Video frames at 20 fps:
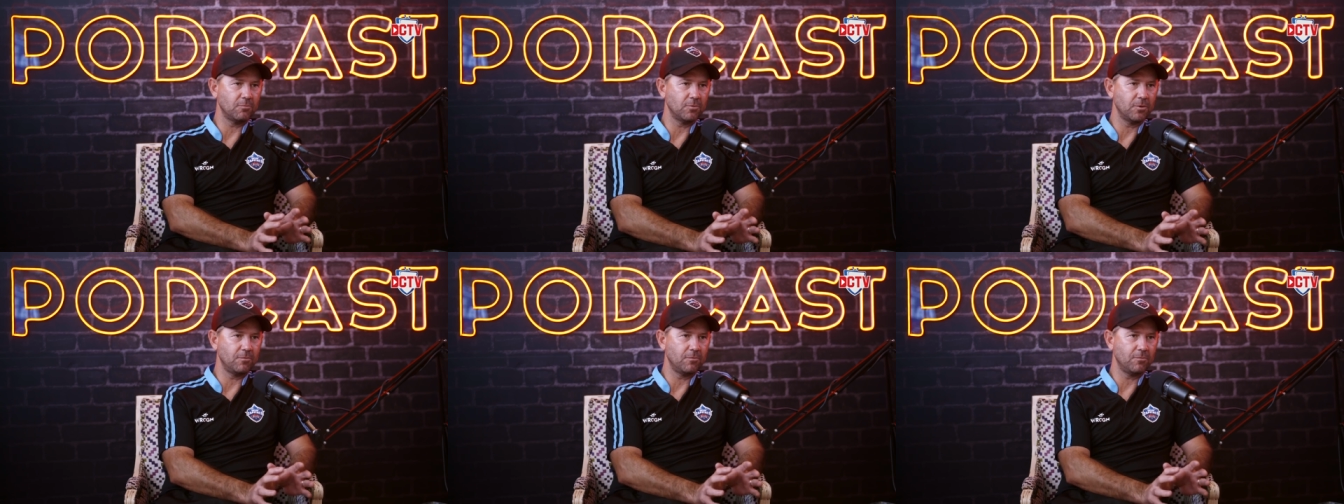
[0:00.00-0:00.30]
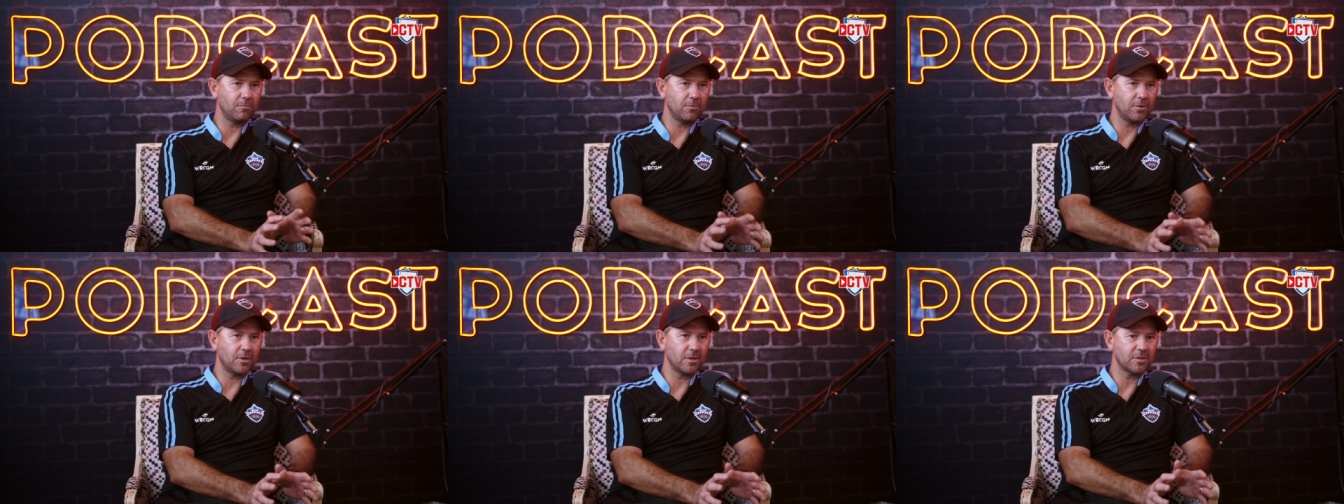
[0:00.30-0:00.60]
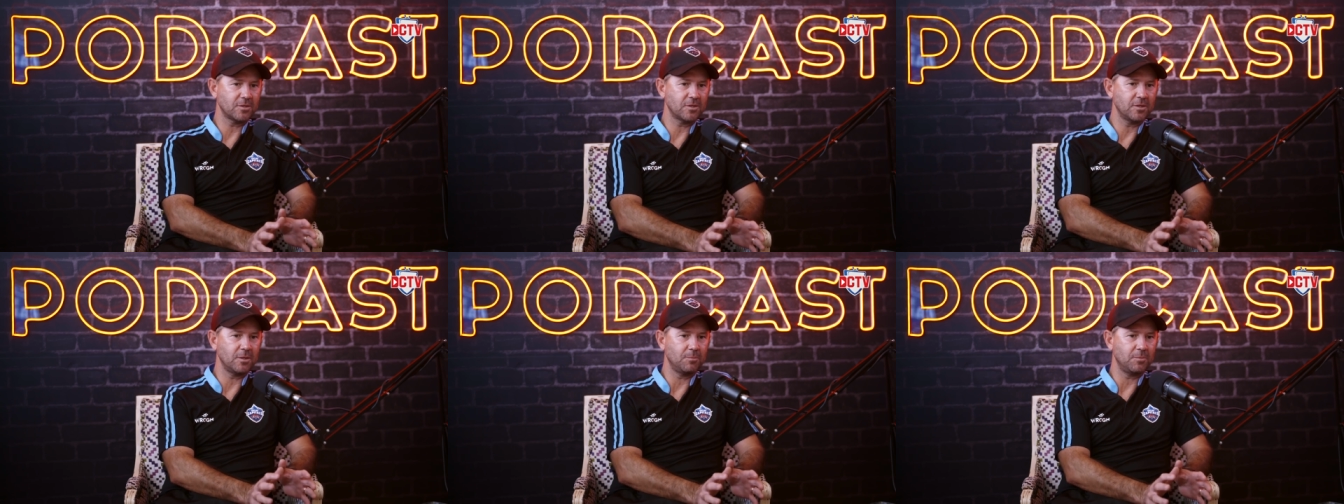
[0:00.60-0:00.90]
we we
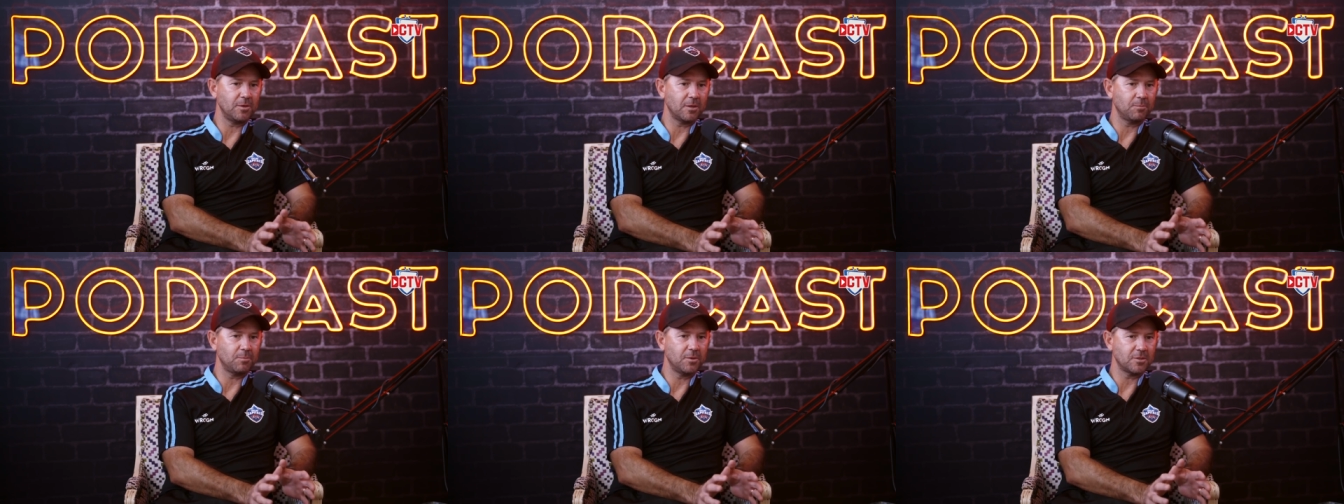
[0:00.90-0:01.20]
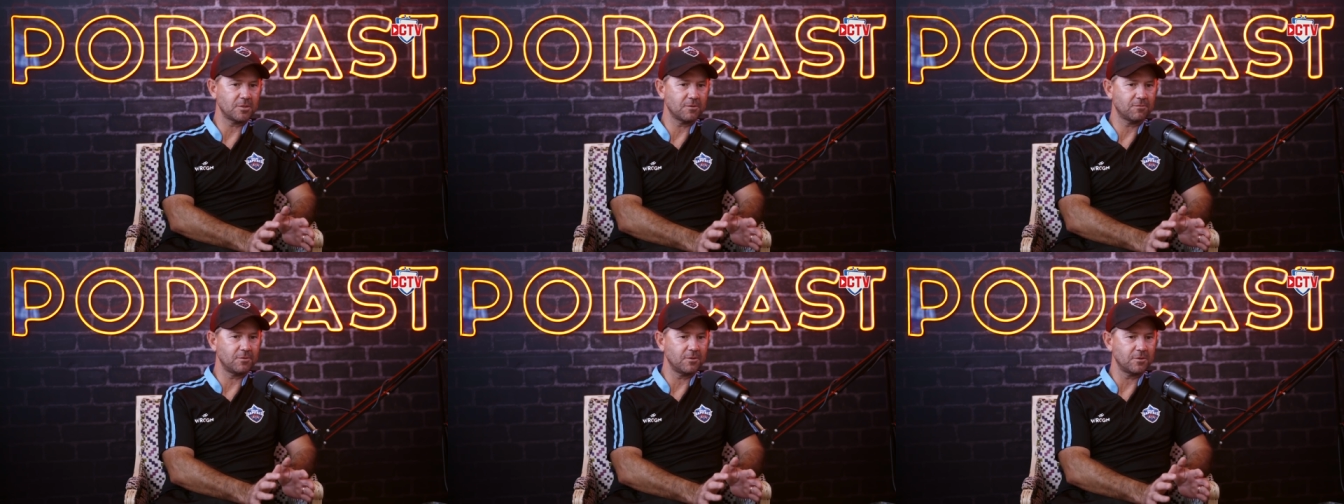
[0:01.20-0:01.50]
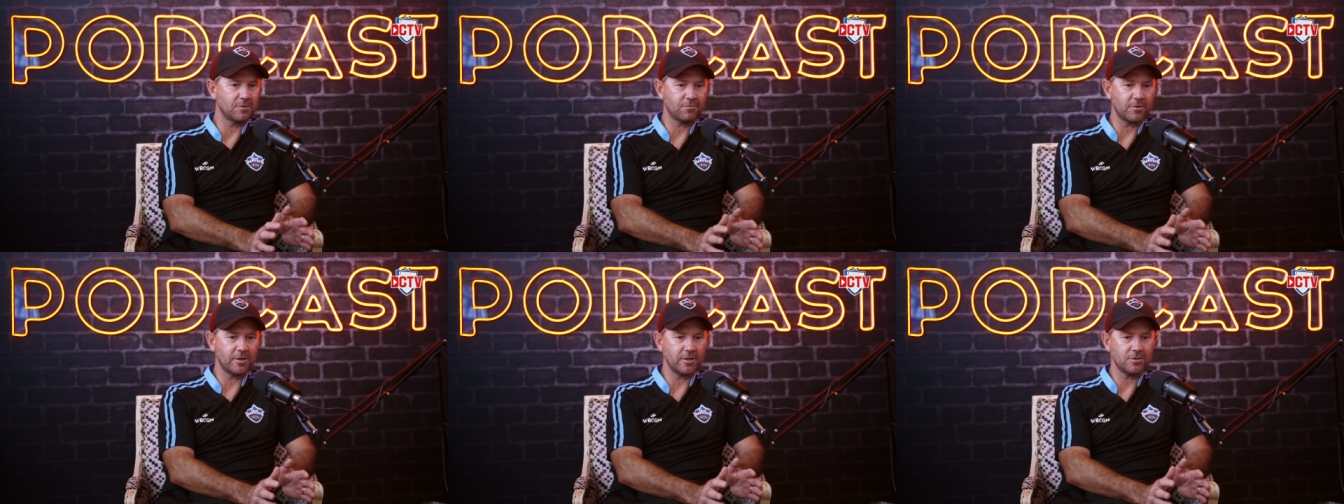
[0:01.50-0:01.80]
can see the bigger picture for
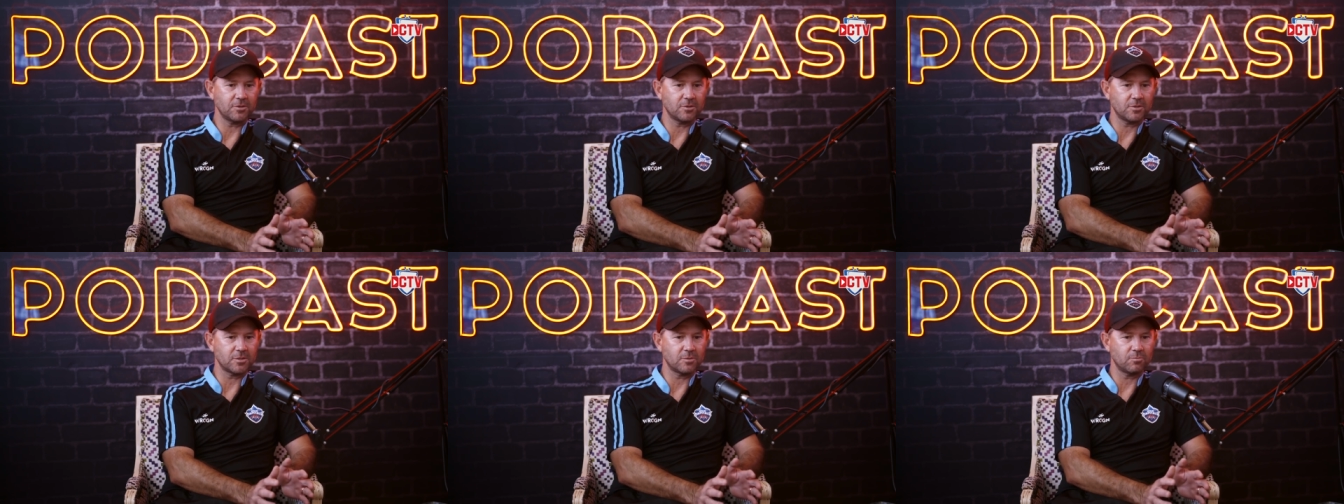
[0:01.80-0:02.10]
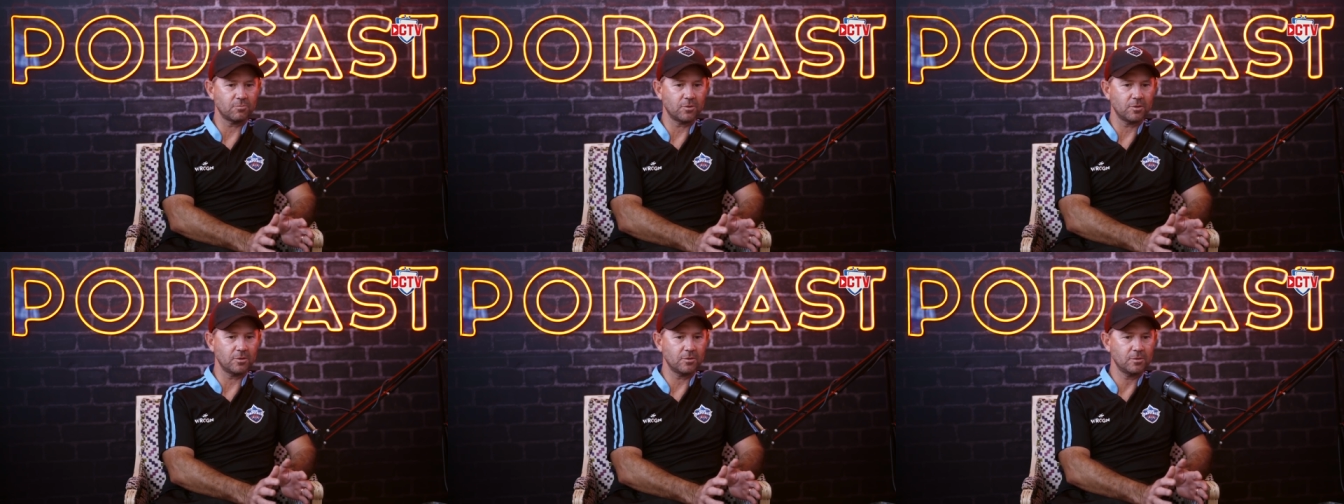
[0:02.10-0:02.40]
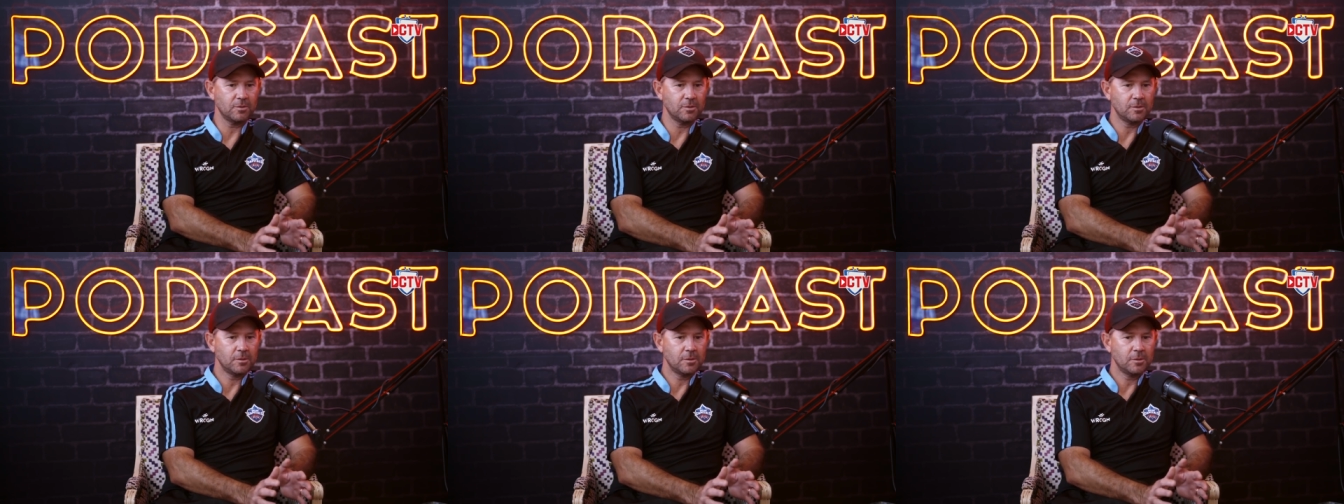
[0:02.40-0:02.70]
this franchise and what
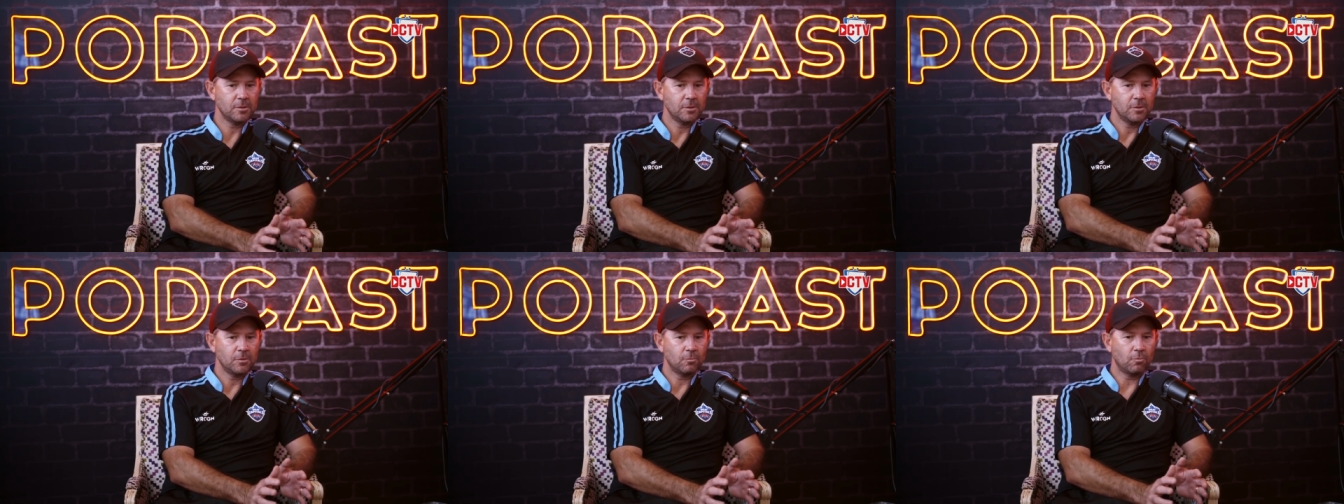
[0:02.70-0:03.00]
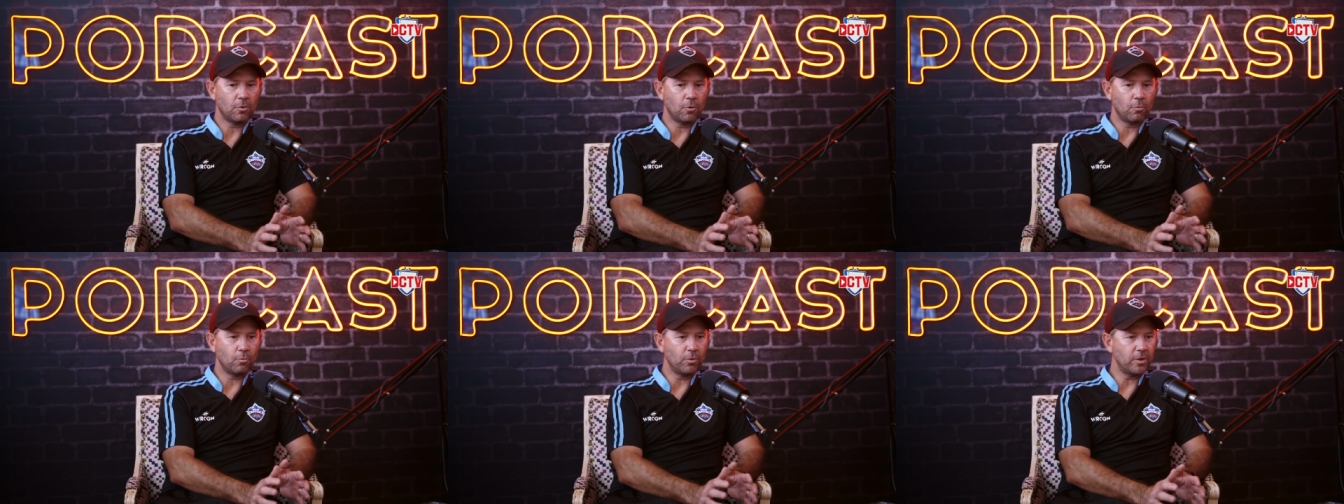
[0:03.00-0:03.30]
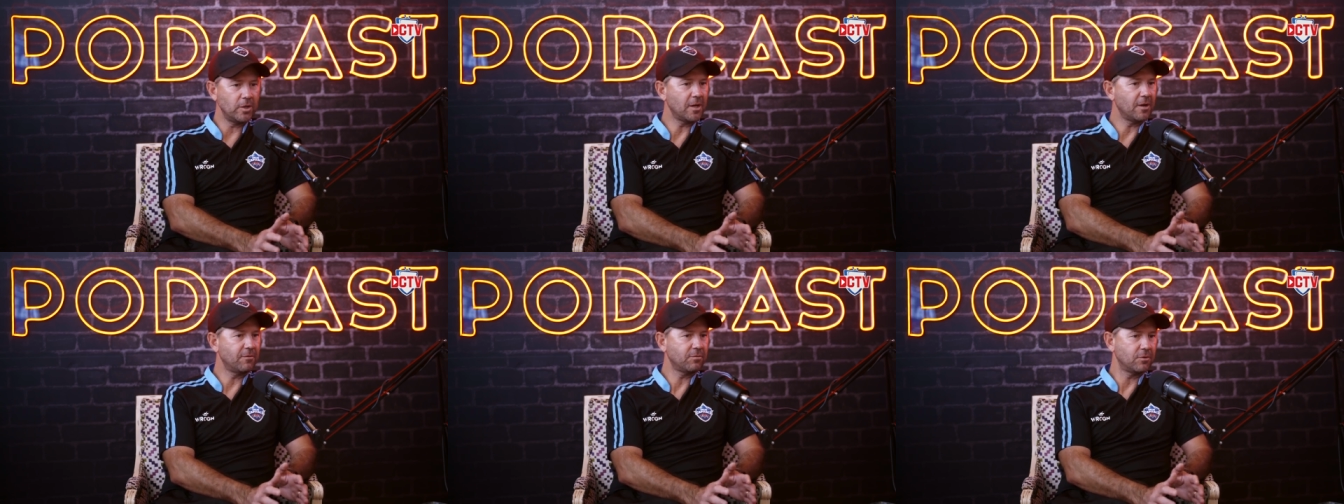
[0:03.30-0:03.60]
what
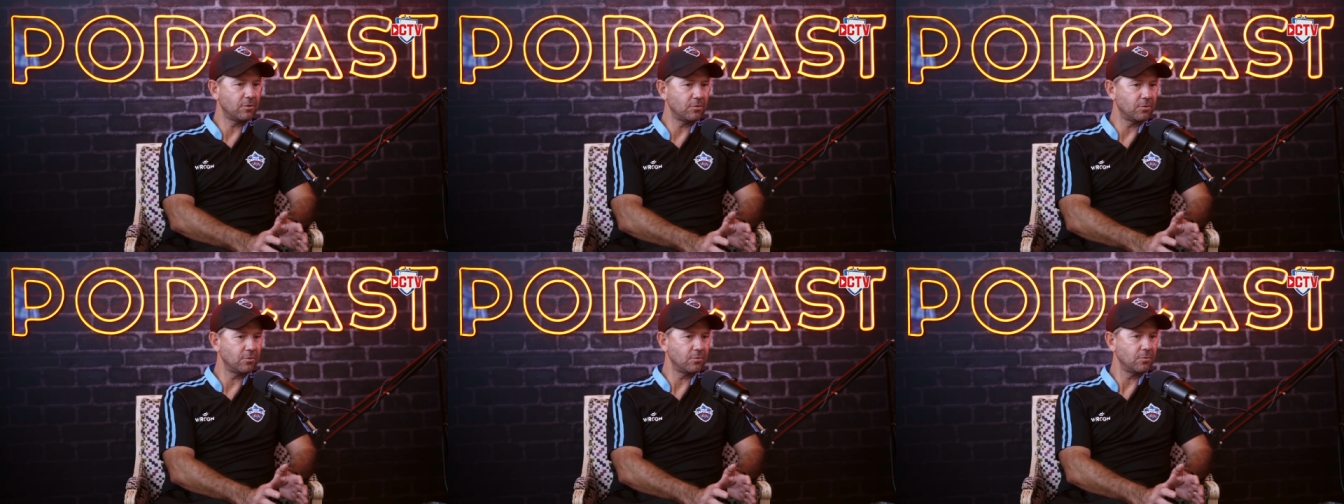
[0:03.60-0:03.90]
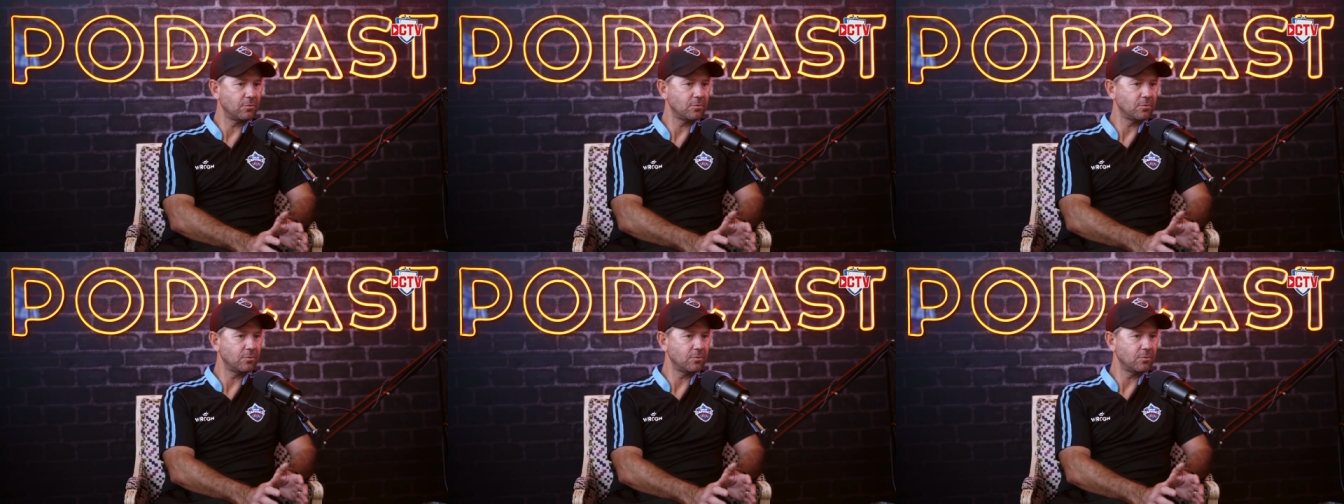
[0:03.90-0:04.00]
we have to do